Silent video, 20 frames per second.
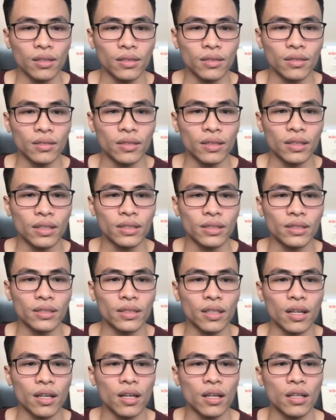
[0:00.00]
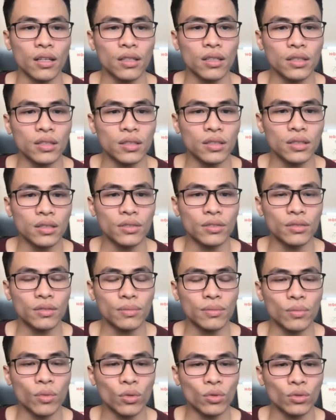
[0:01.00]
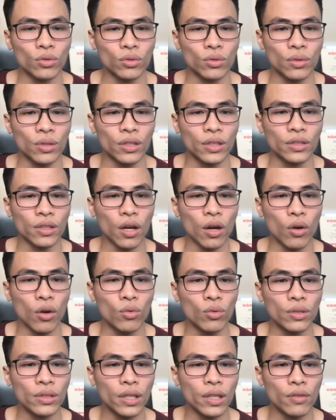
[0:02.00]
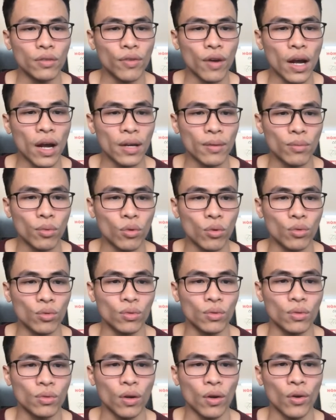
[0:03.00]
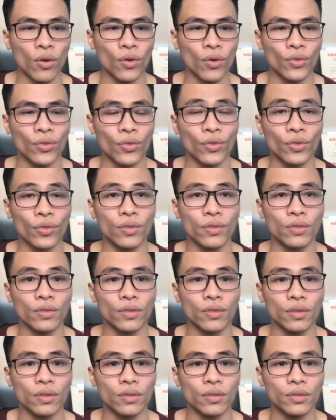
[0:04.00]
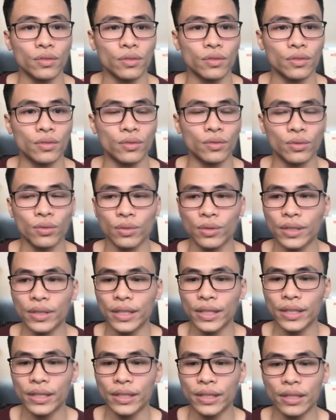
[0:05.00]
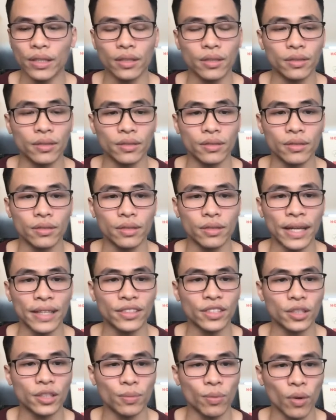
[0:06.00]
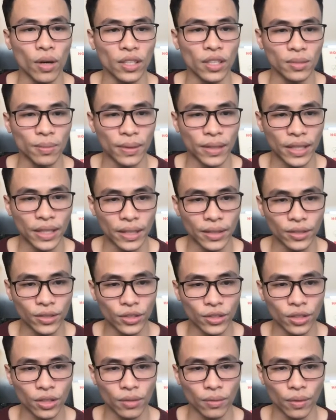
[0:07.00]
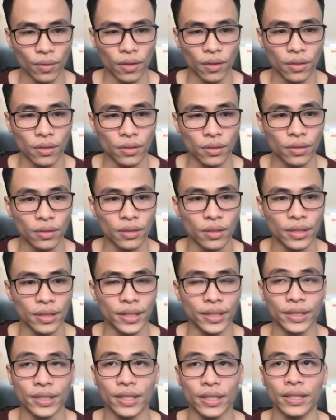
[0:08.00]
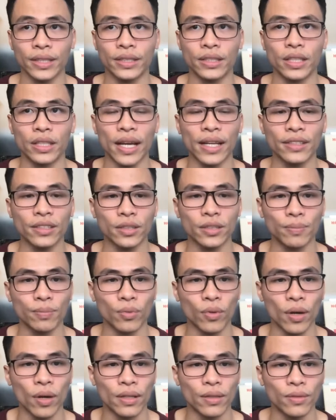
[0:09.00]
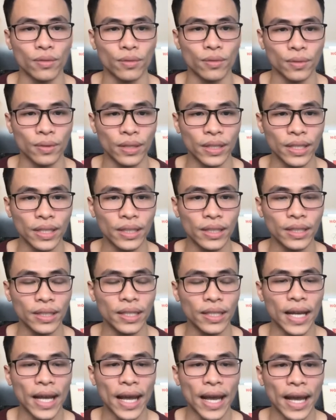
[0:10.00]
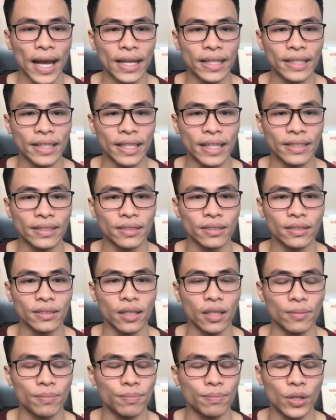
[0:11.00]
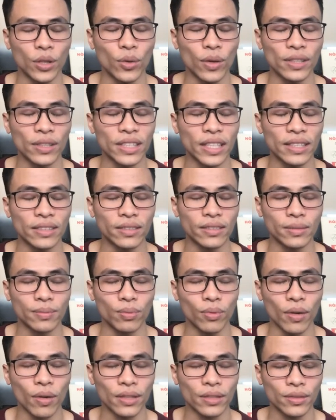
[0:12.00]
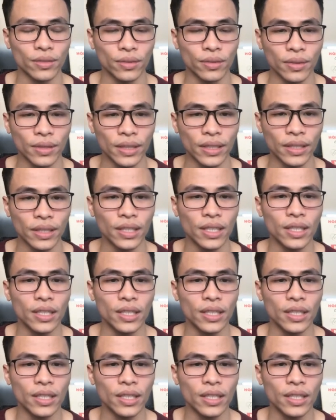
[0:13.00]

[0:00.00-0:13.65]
this module is only available on three enterprise package of us. It is Enterprise 3 and POS Enterprise 3,